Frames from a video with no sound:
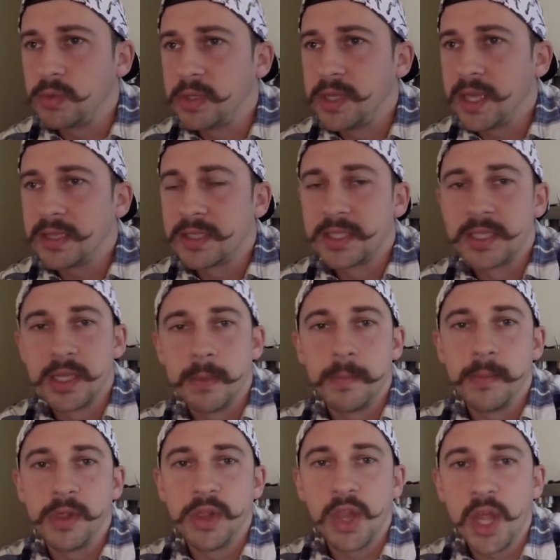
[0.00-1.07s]
get
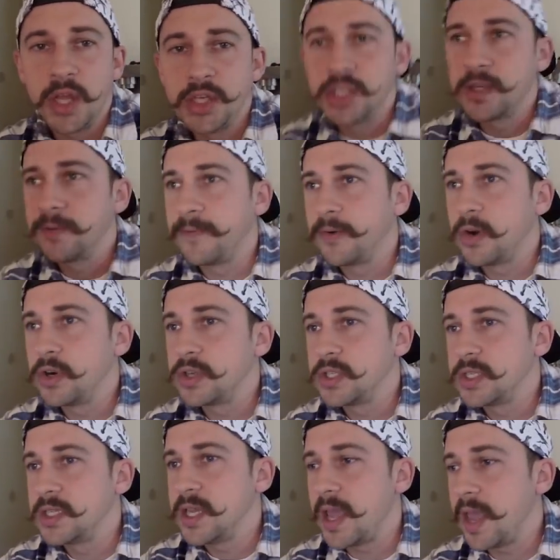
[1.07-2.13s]
some lunch
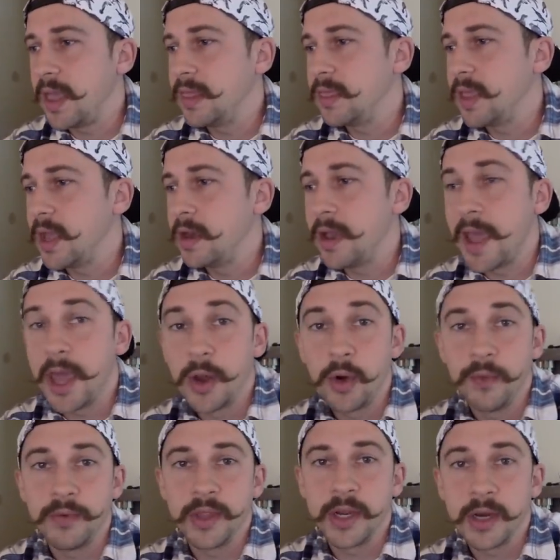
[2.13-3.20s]
first and then head
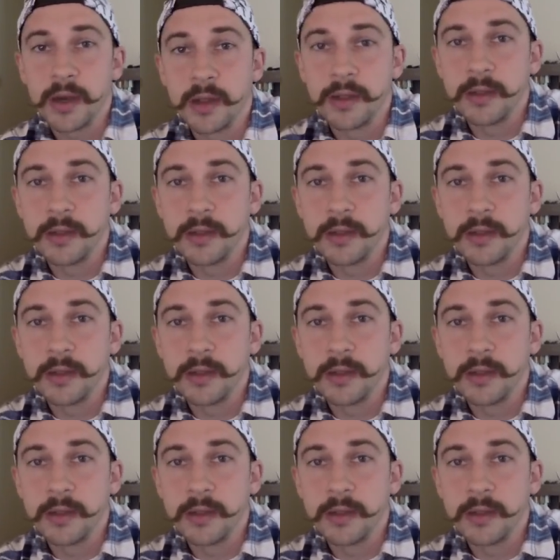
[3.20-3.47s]
over there.